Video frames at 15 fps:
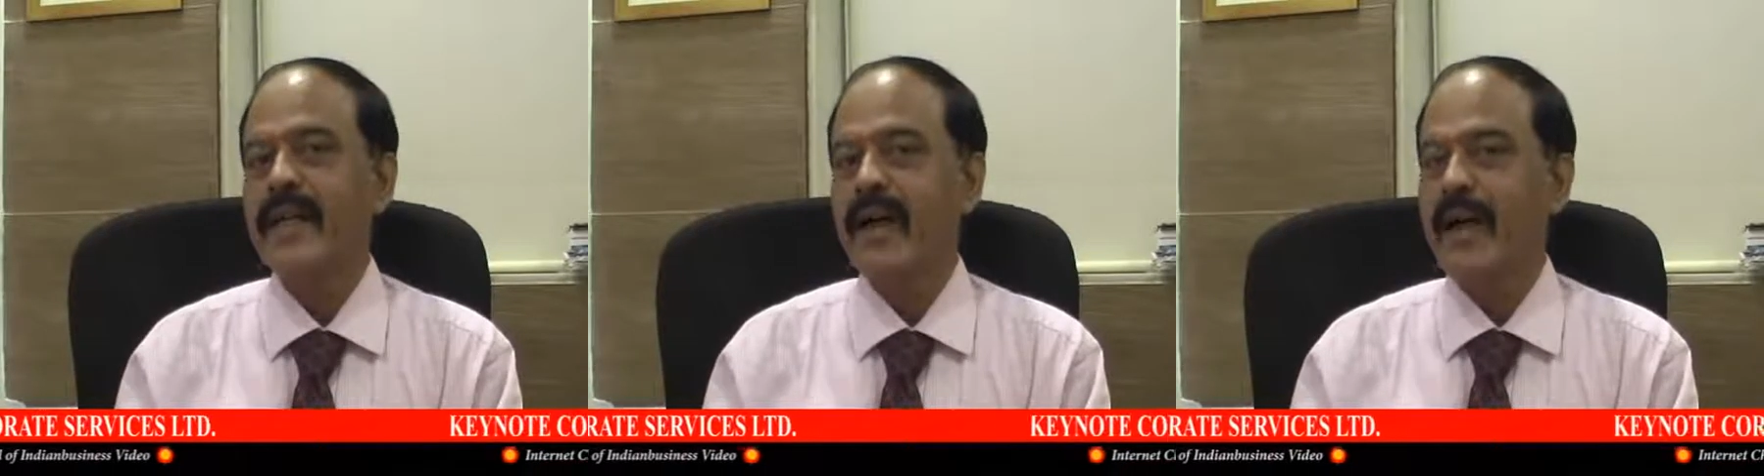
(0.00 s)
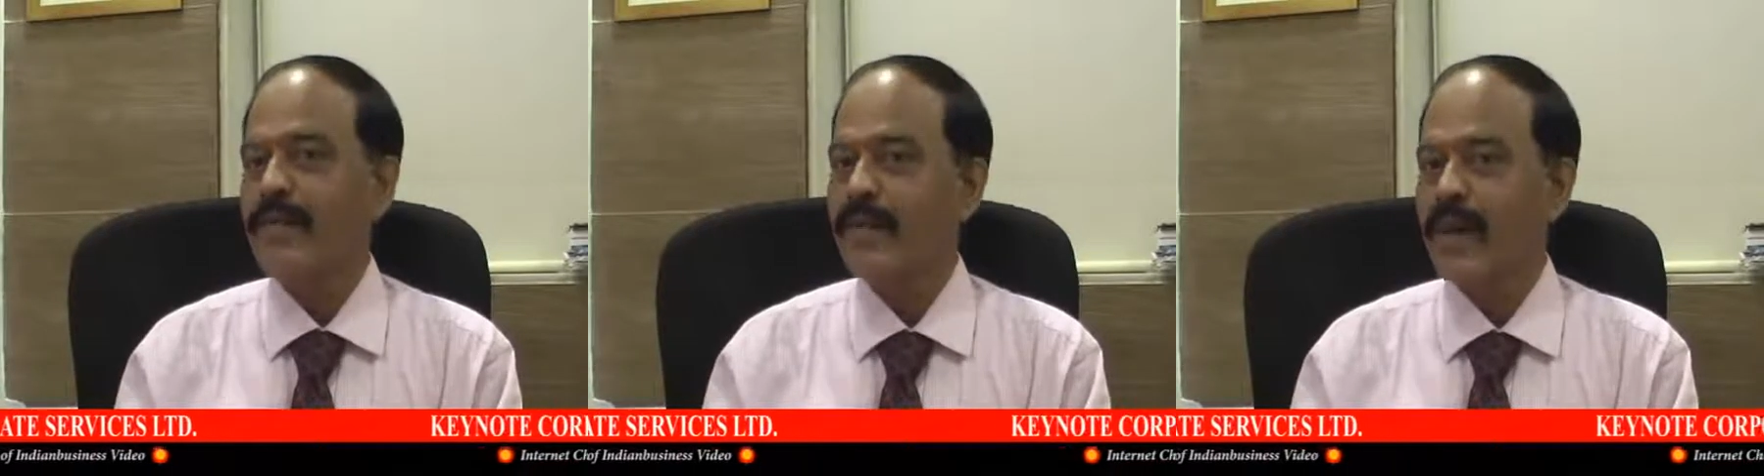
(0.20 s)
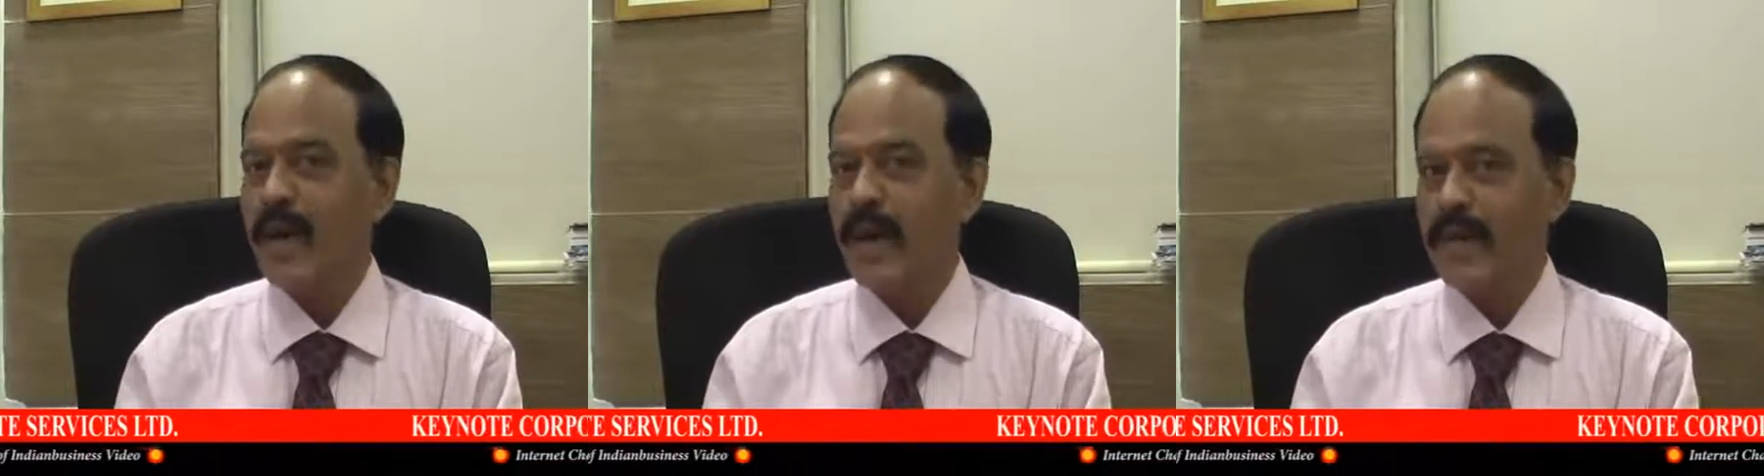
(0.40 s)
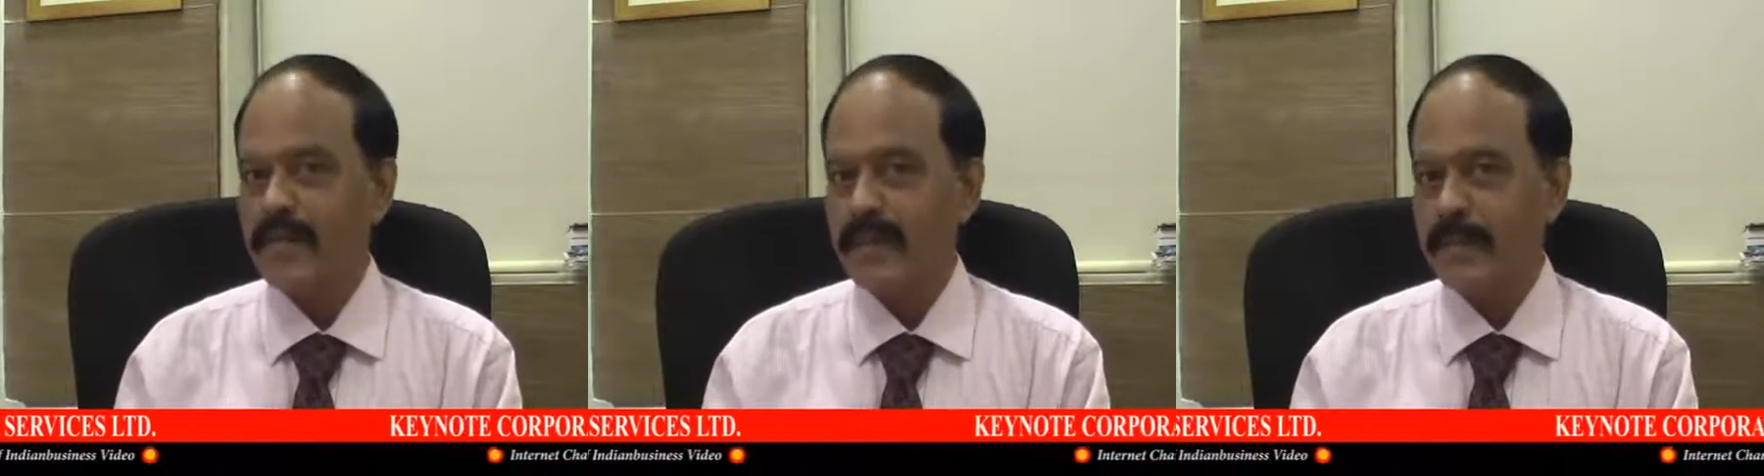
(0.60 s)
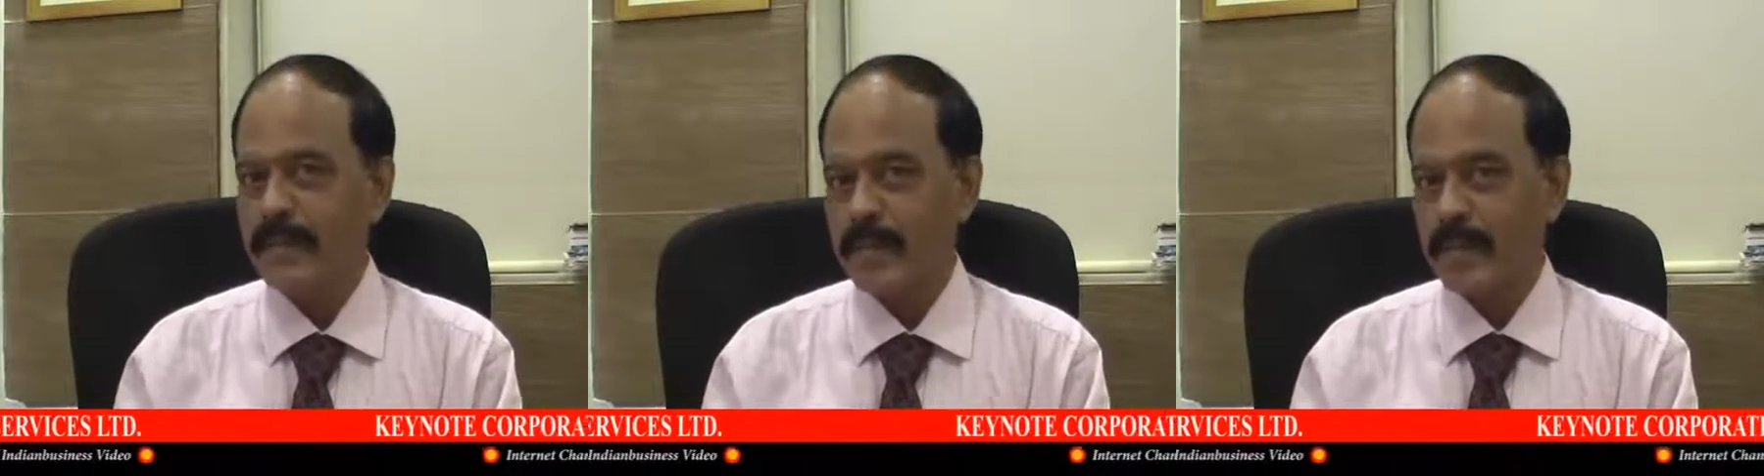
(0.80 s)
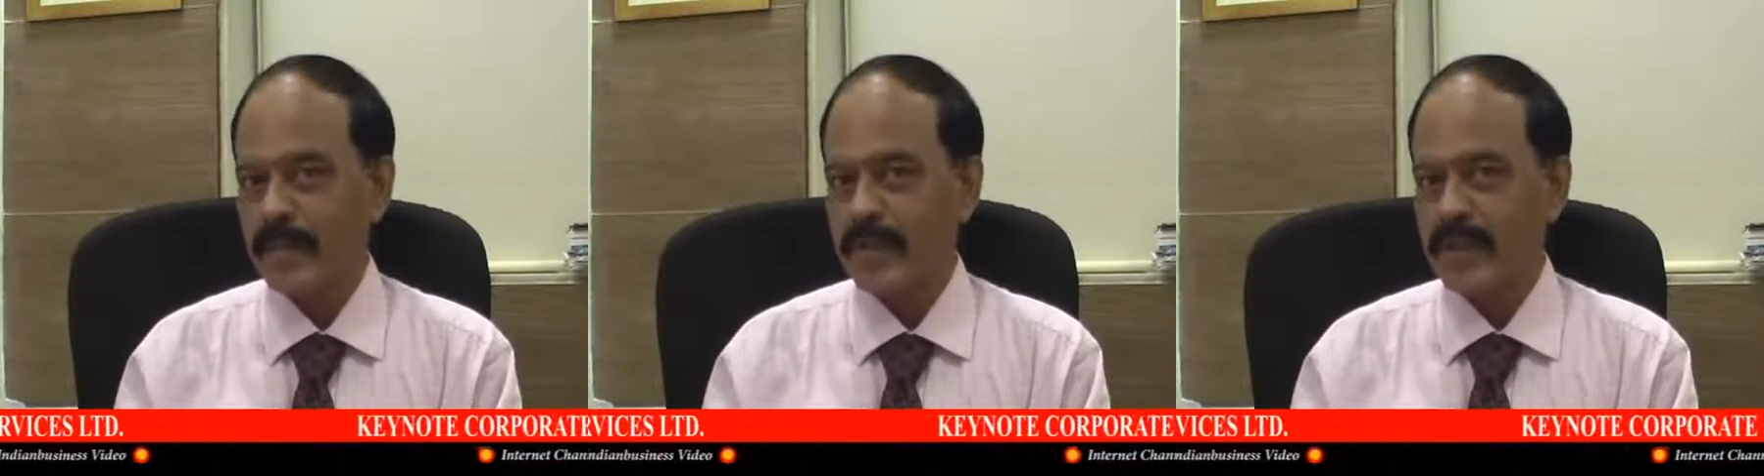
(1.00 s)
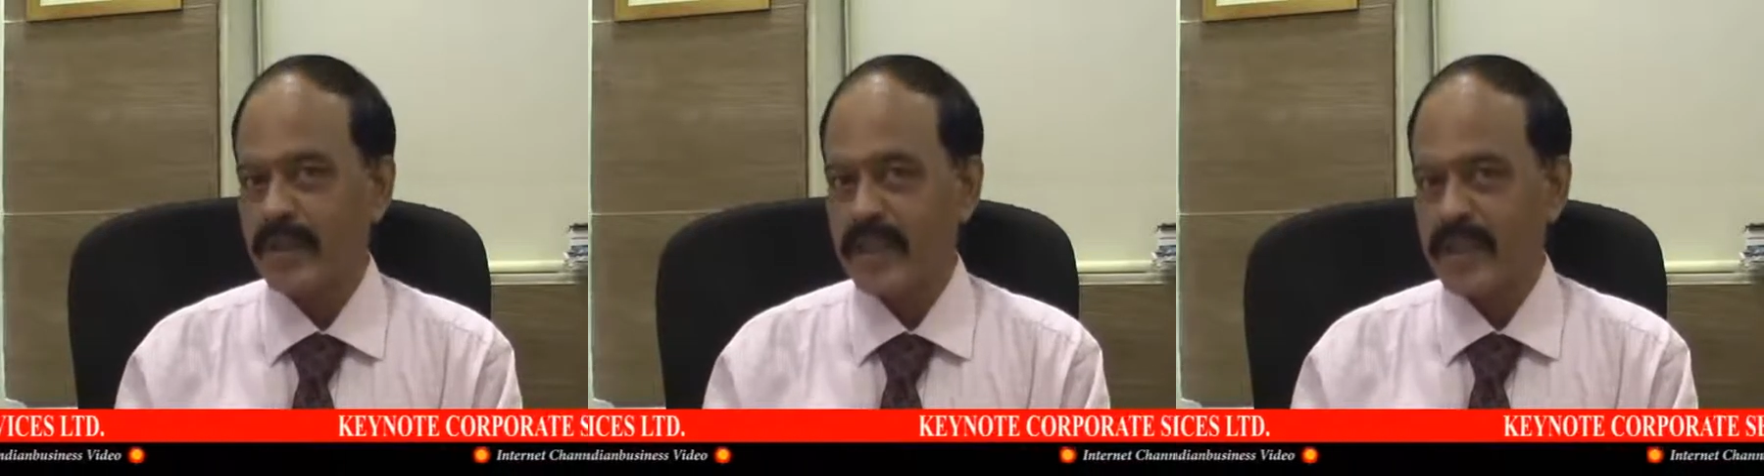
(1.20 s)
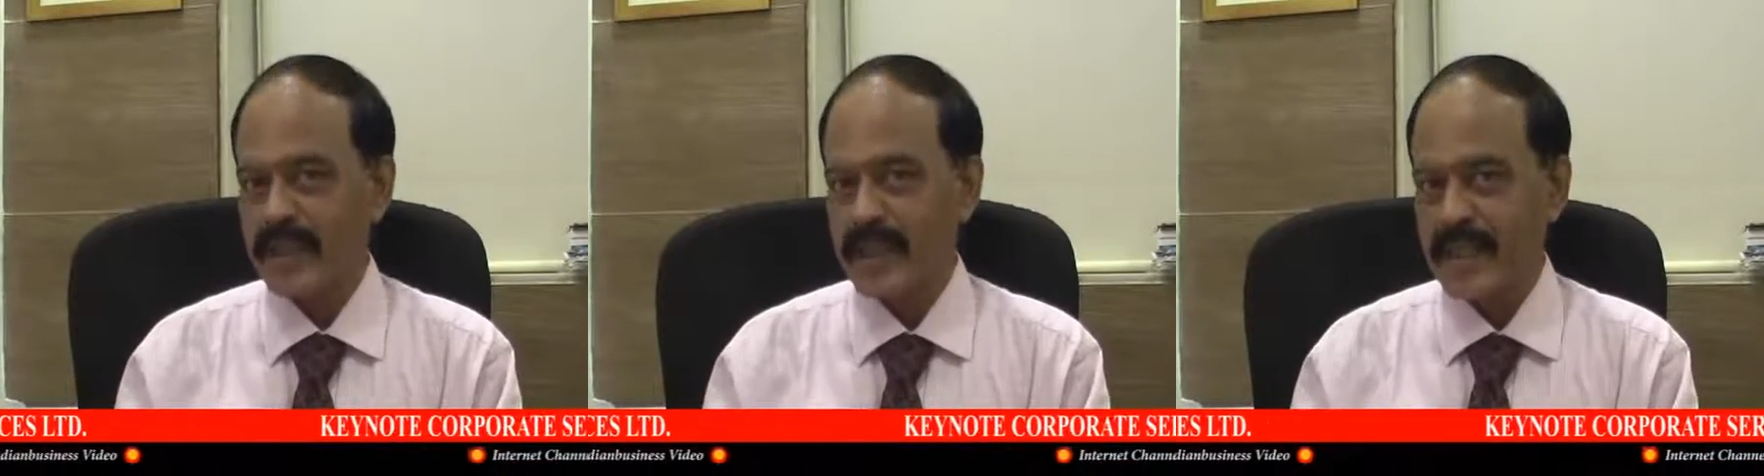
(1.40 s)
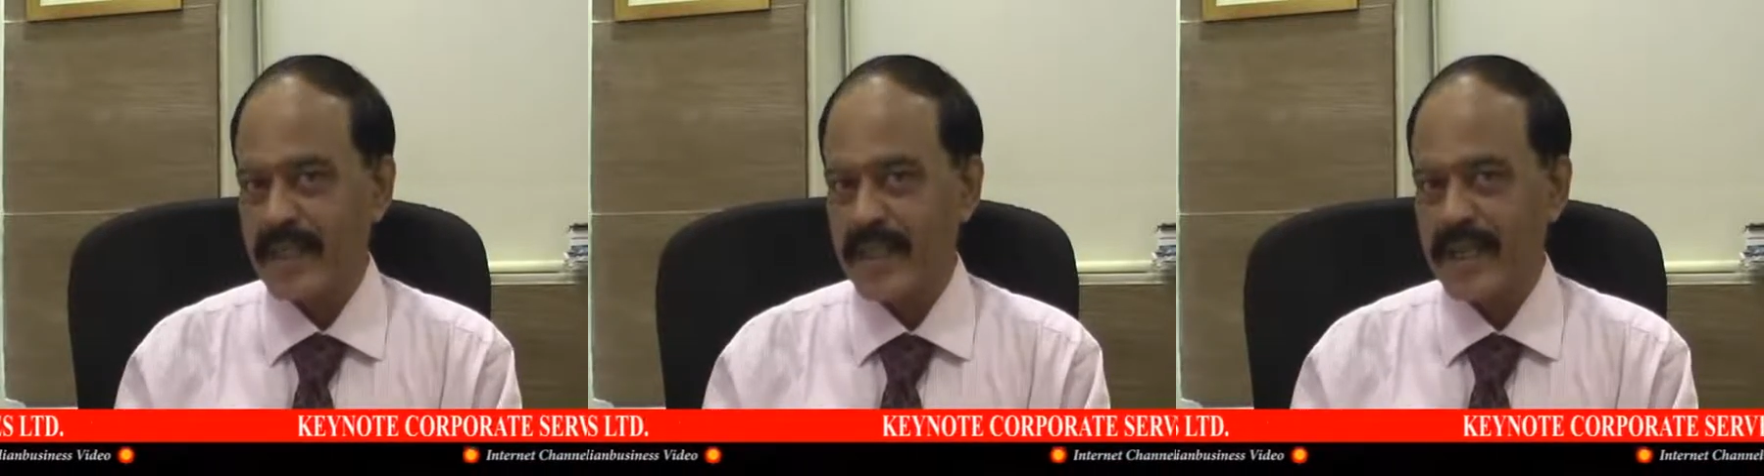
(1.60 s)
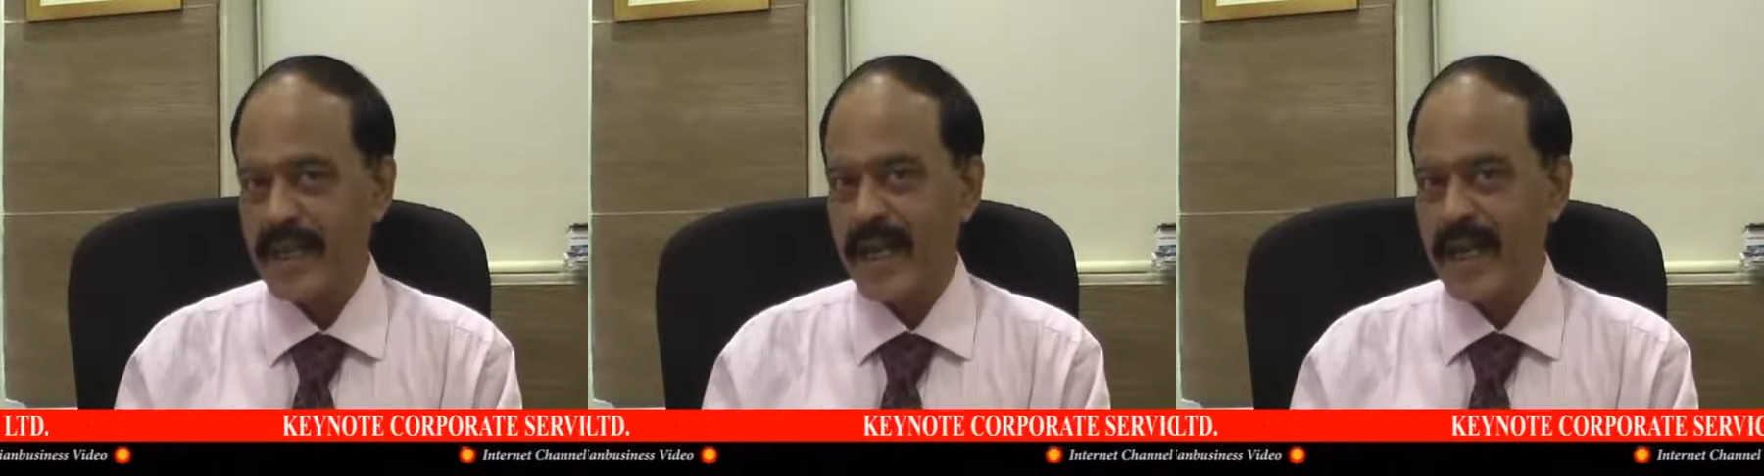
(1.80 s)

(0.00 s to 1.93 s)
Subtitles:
of how the promoters are.